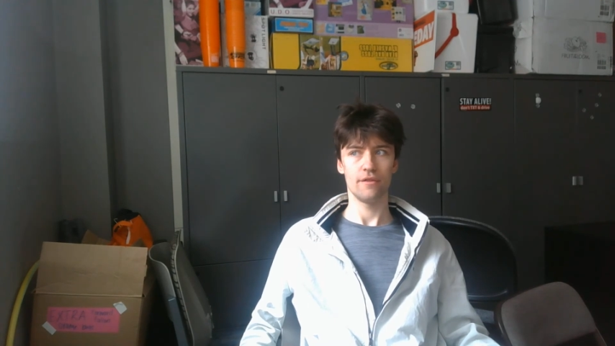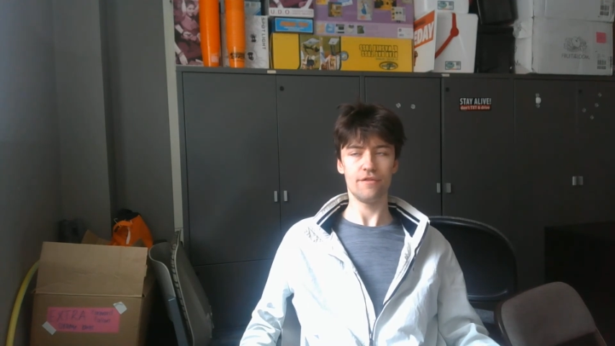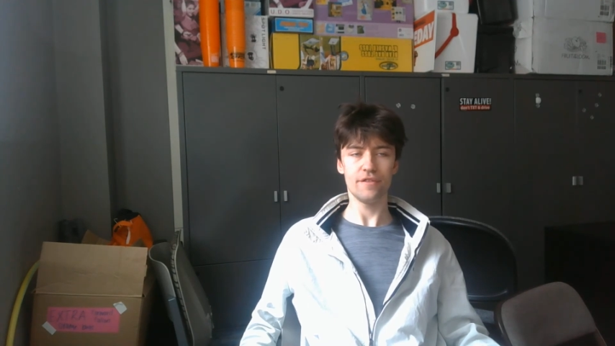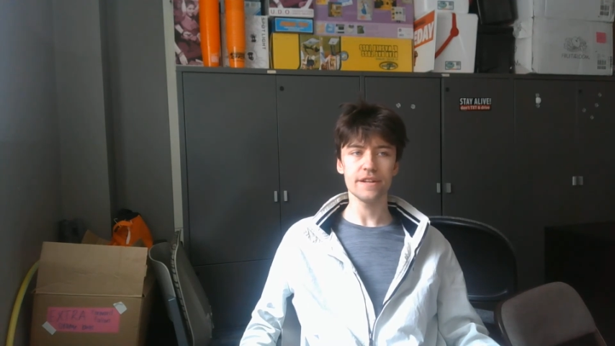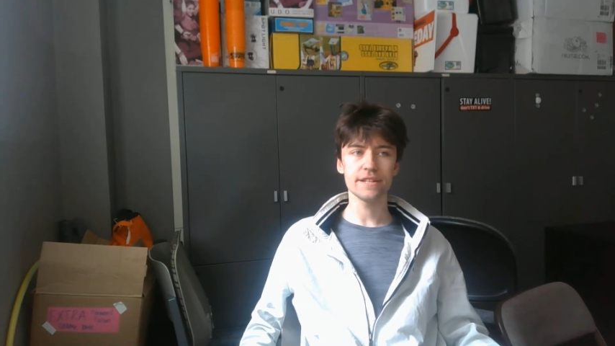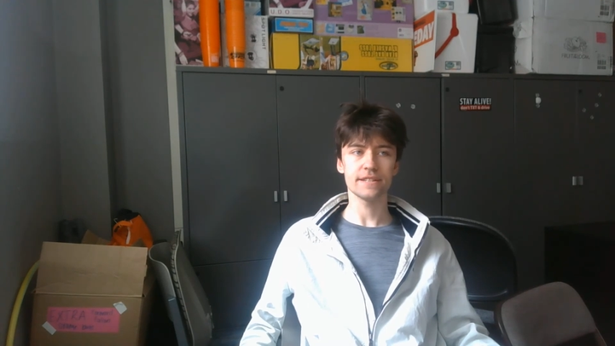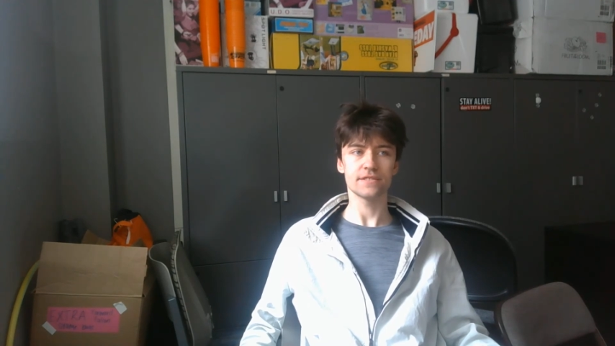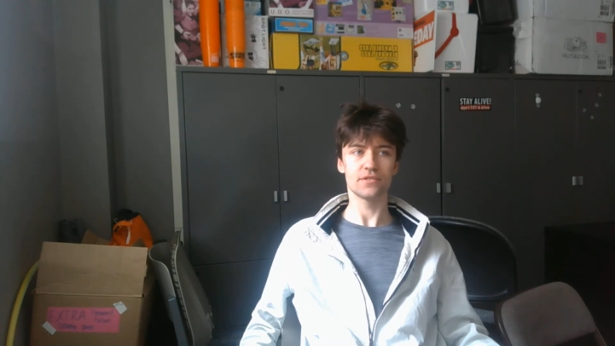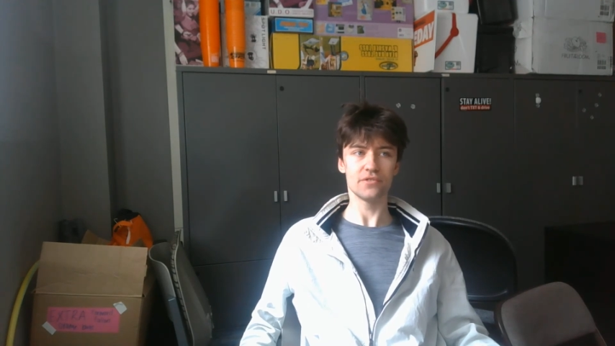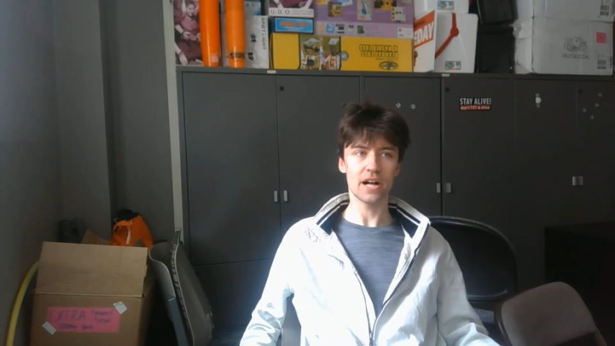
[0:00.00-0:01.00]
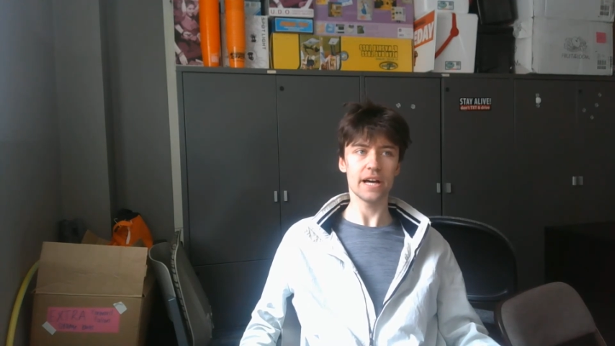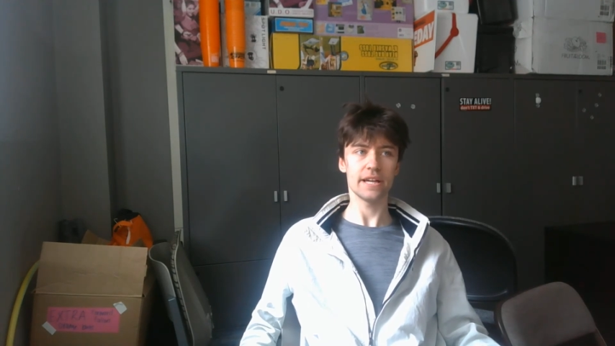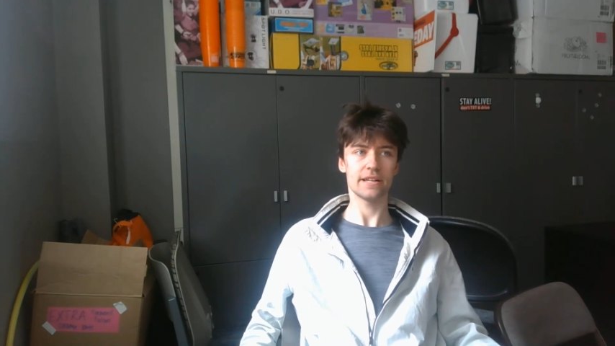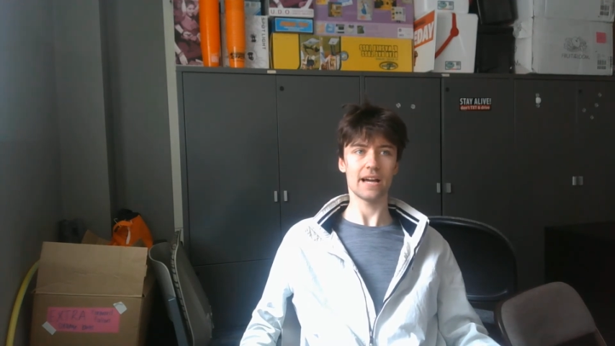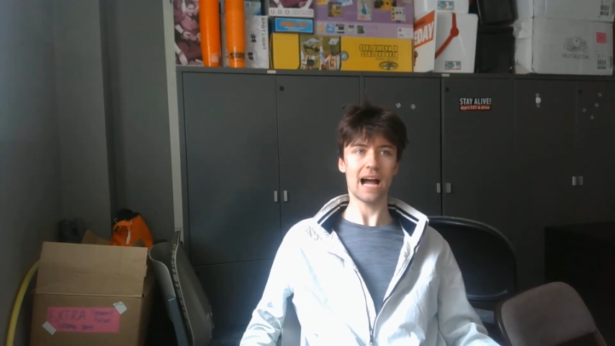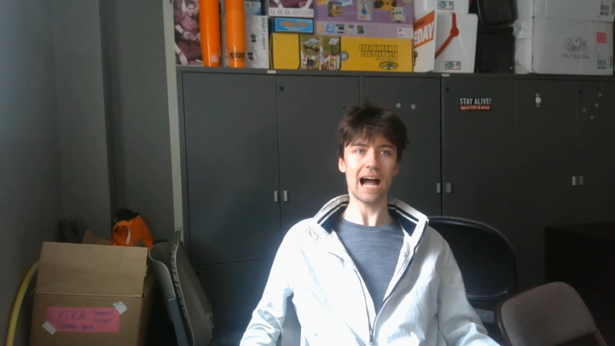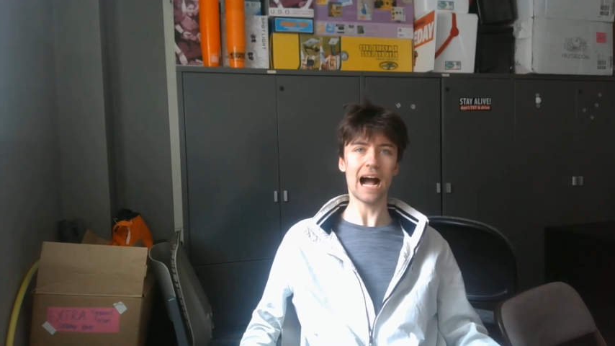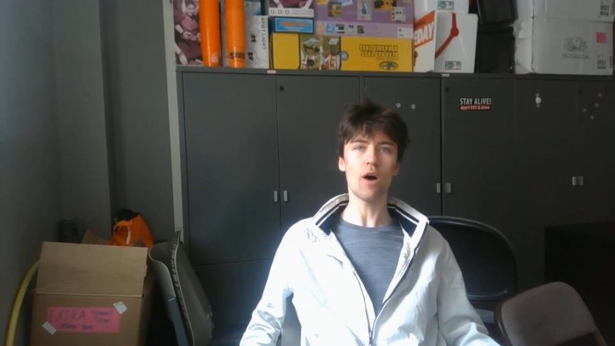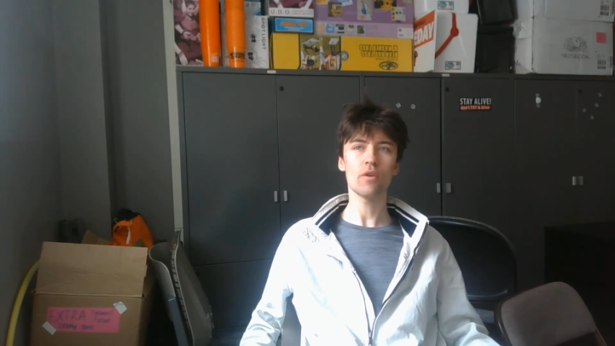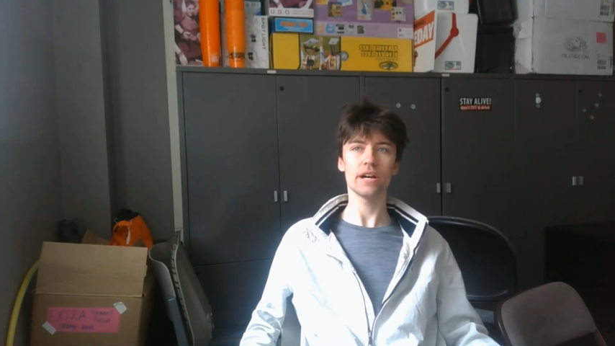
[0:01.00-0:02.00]
things like,
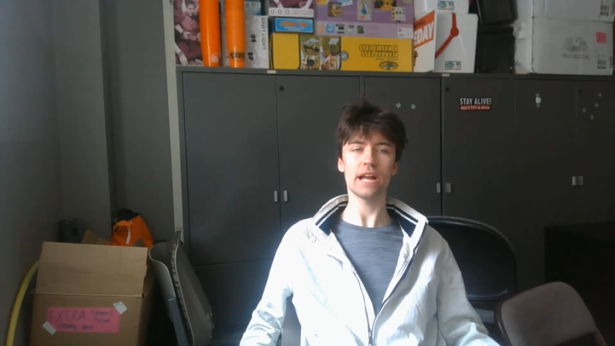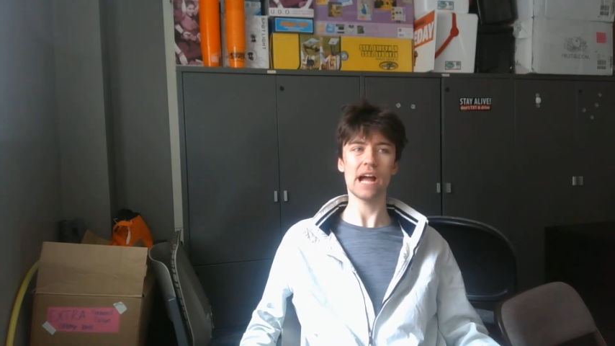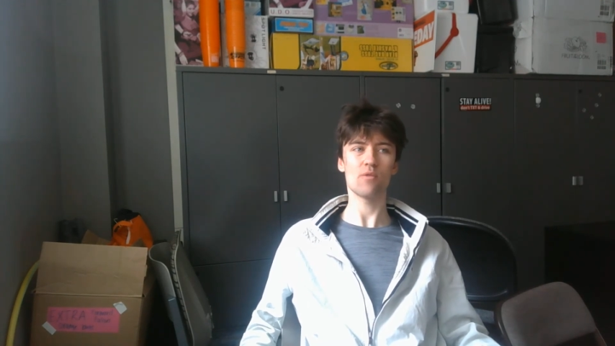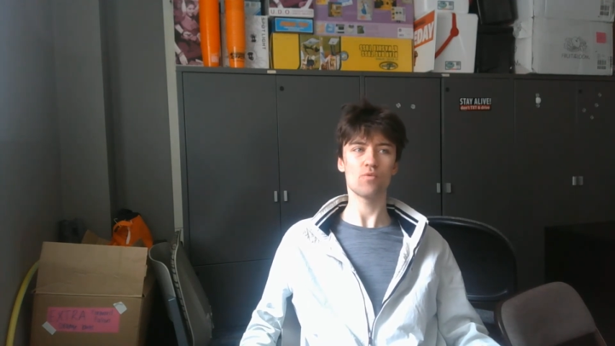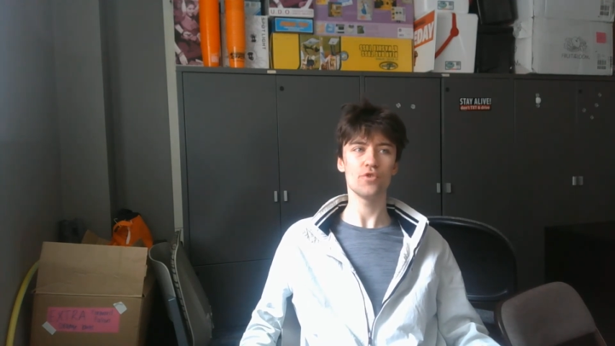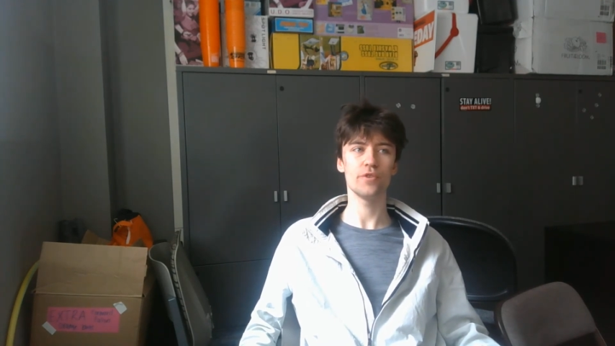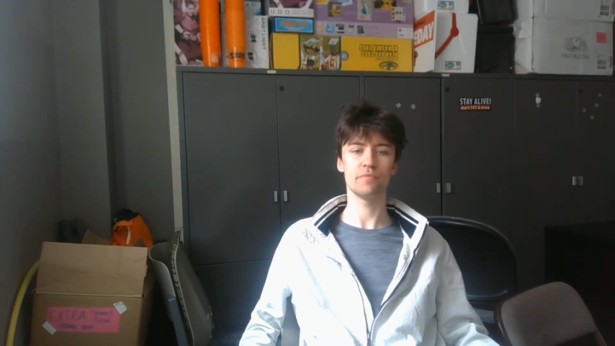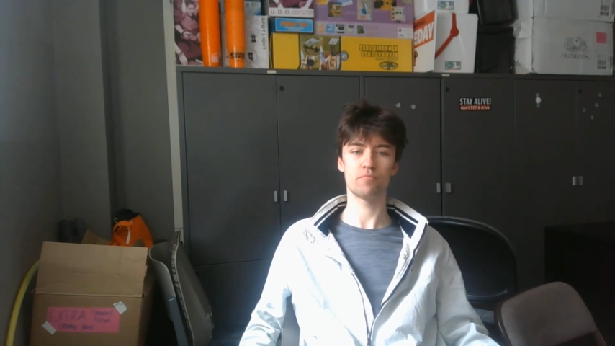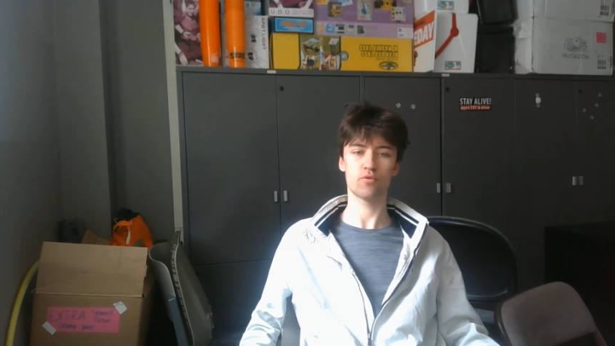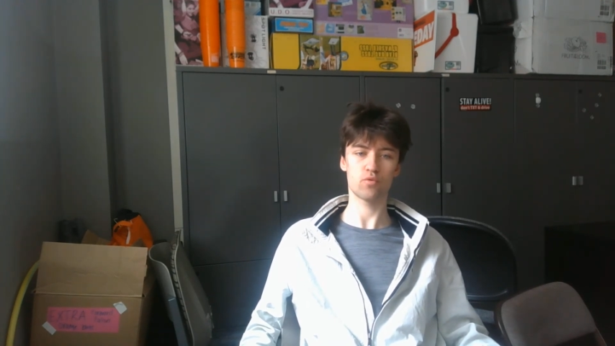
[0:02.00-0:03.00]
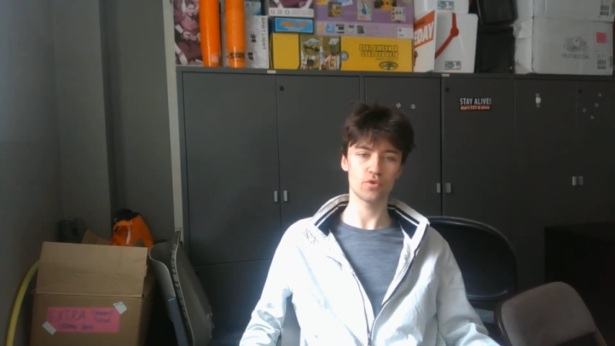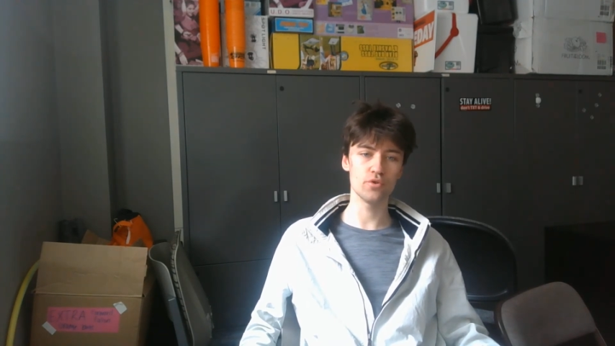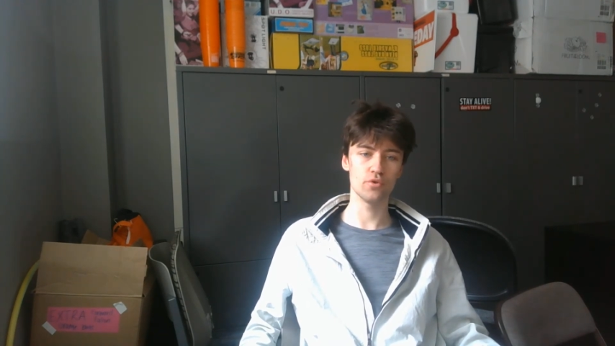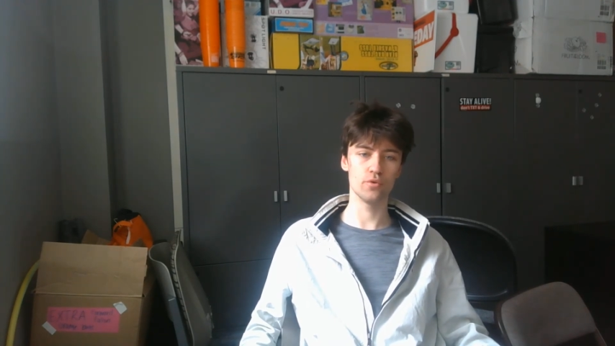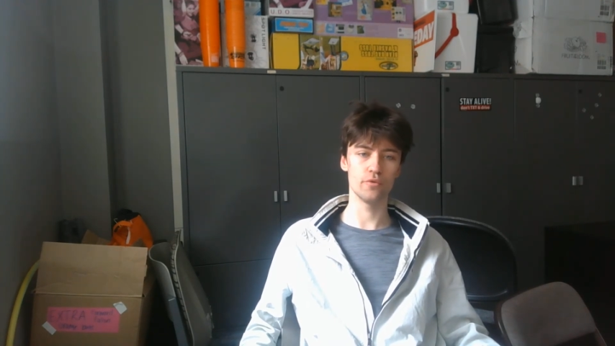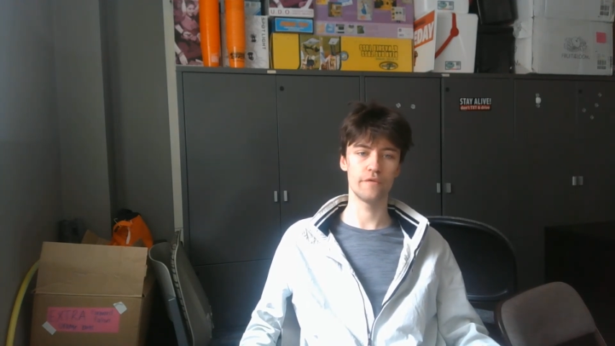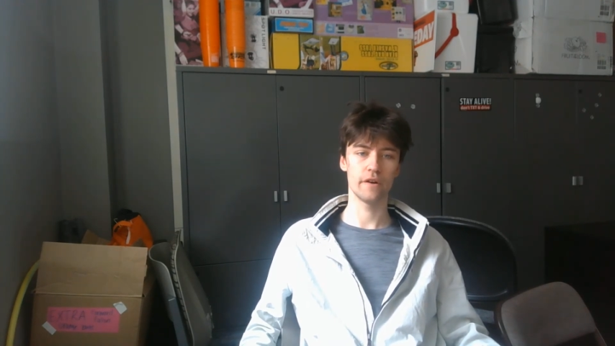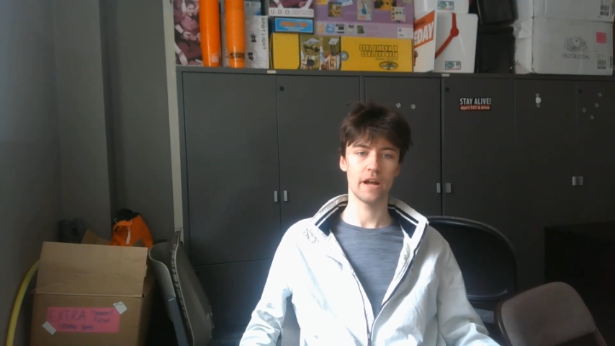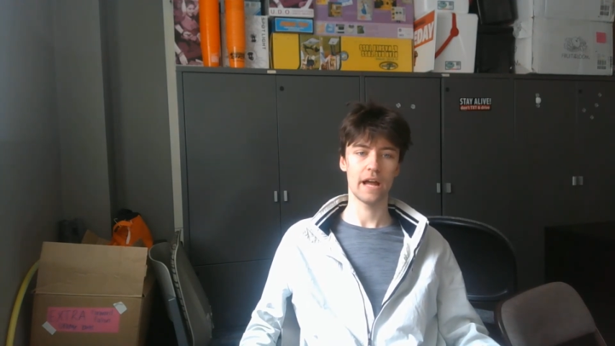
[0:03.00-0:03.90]
how can I really prove